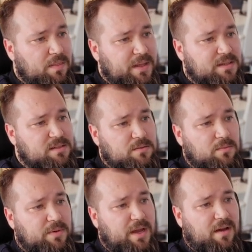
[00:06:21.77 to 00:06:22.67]
Next,
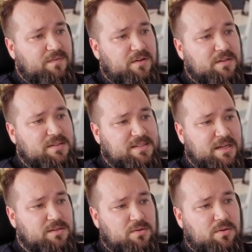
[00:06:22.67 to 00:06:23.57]
we have
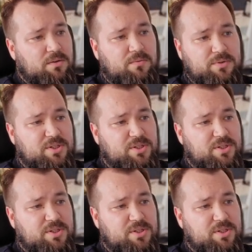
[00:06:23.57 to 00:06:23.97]
sent on,